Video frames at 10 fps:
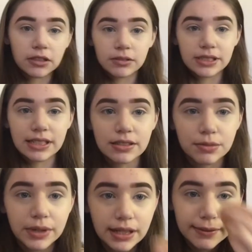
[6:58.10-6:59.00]
always
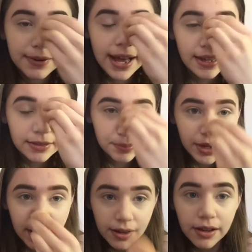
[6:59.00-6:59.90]
gets really red,
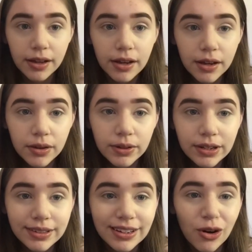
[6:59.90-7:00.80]
but we
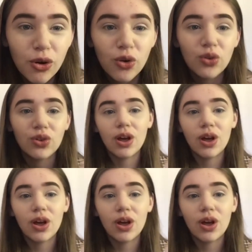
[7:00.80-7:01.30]
don't need a whole